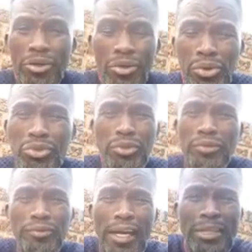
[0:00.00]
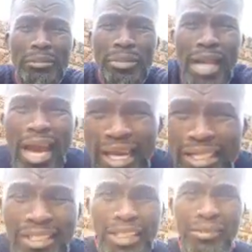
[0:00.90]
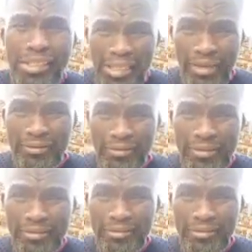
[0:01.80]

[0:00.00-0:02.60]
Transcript: who don't find pride in ourselves.